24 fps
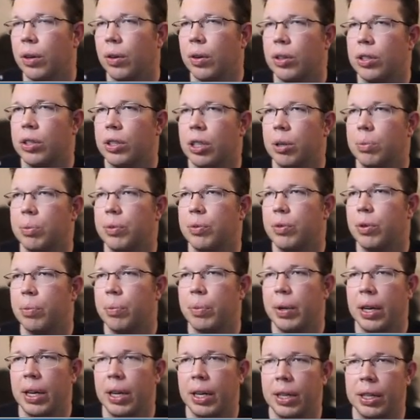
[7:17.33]
go to ships for a
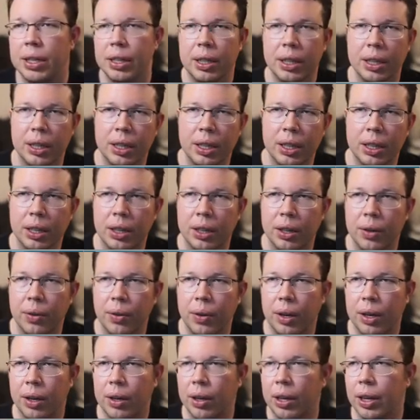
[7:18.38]
minute.
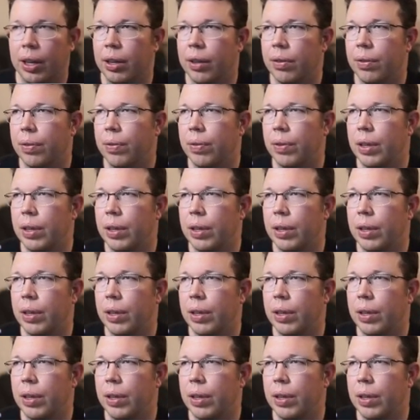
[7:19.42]
We can get the